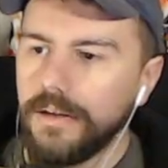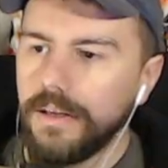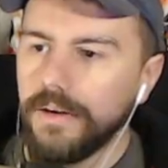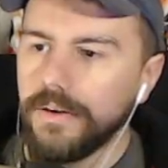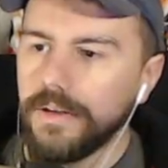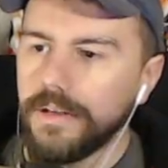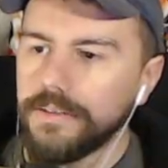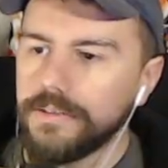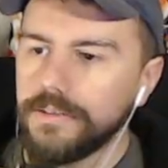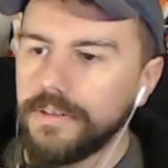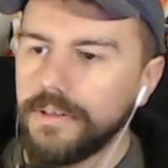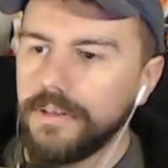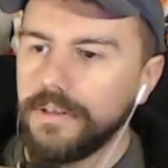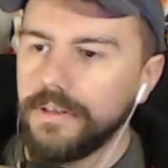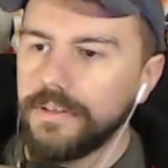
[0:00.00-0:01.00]
Here he is.
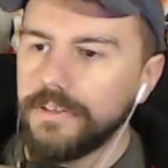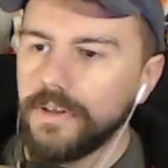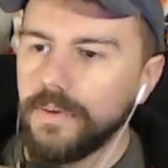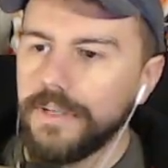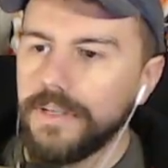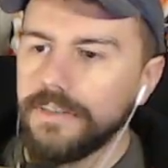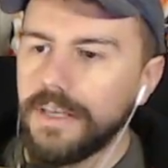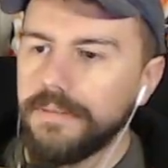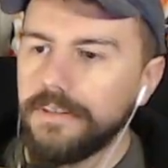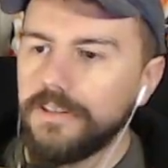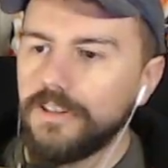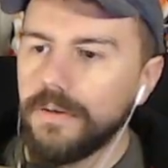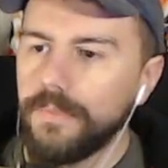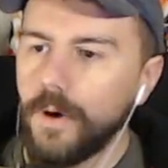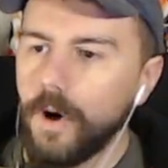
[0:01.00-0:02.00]
So he does have to
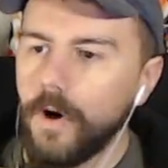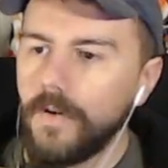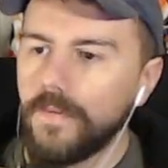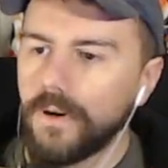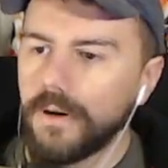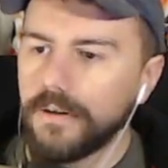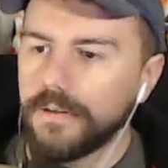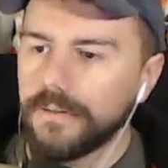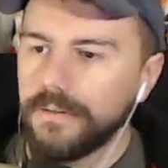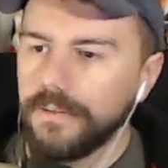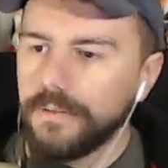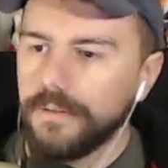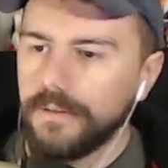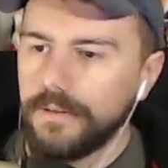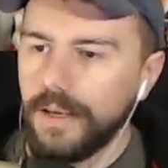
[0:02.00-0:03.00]
jump over,
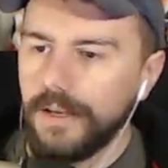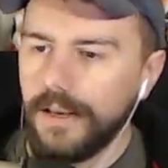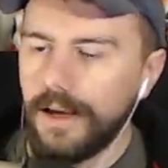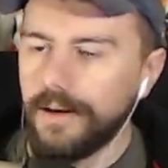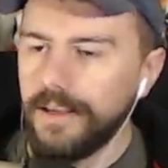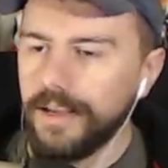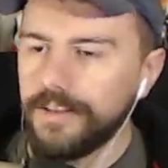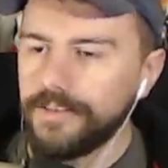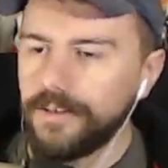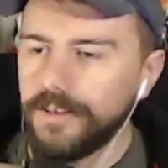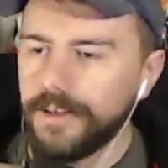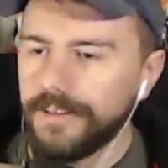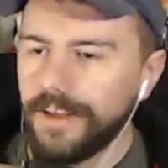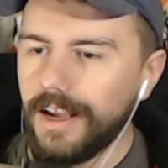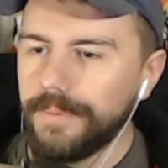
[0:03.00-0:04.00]
and now, yeah, he's
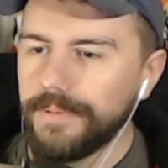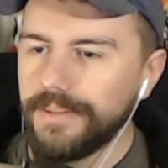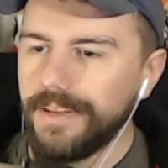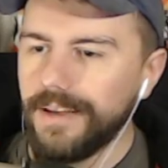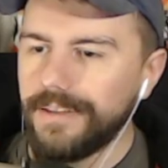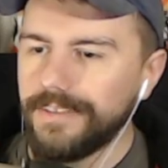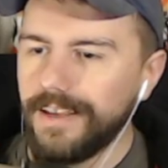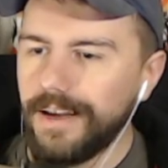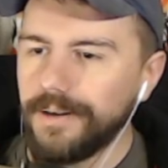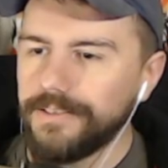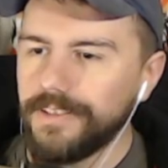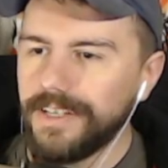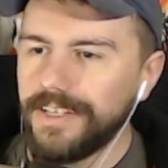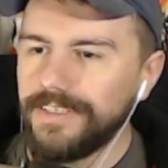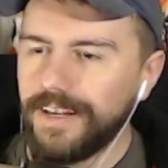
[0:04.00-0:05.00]
already on top of the tower
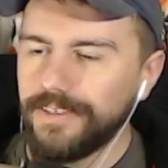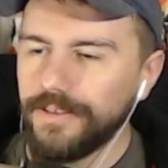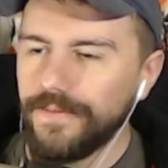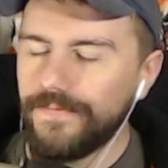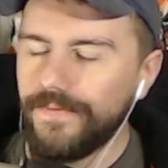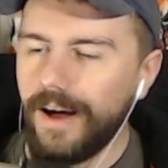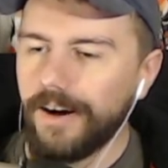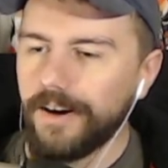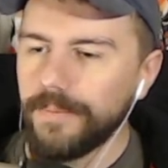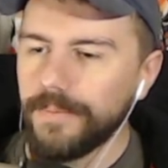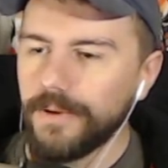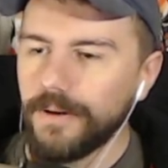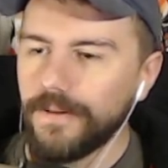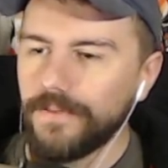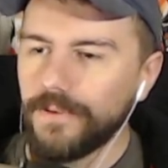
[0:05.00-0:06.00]
stack. He's actually fire
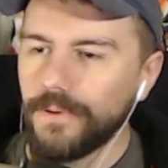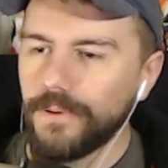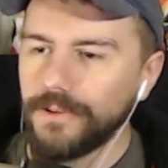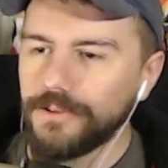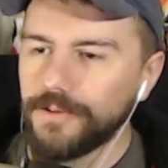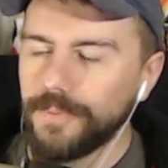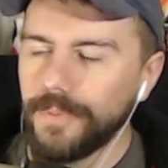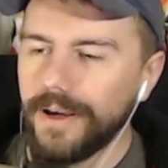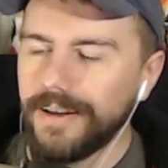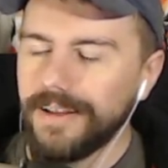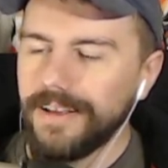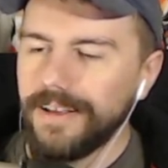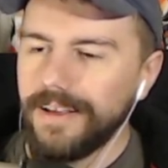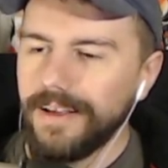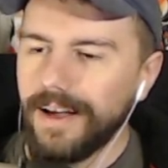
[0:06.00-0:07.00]
immune, of course, but
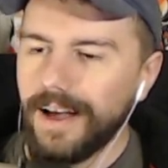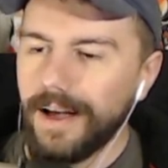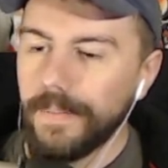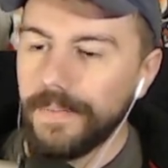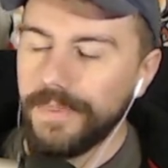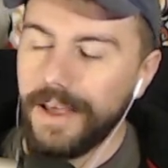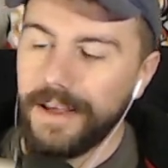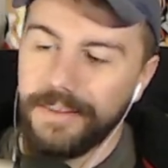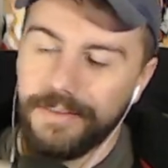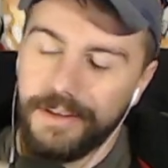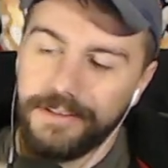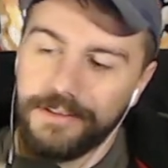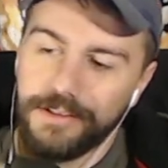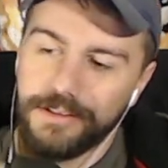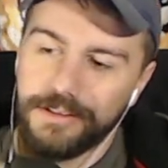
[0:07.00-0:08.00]

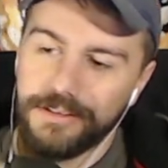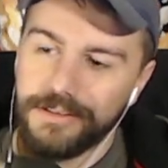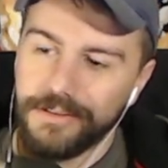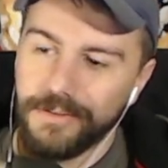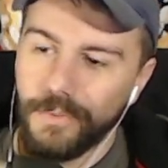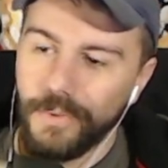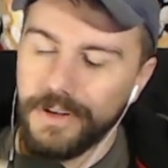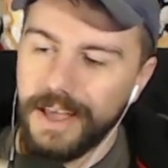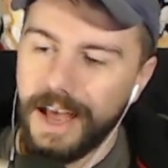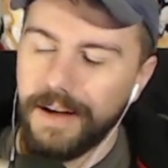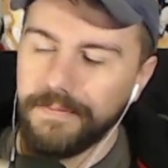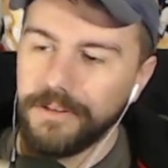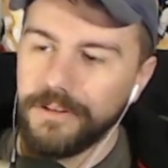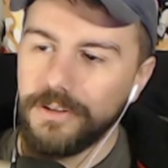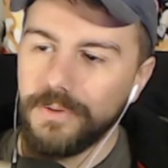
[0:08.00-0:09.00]
this is what you
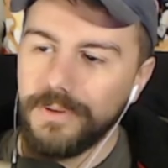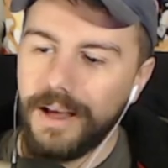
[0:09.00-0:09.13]
have to do.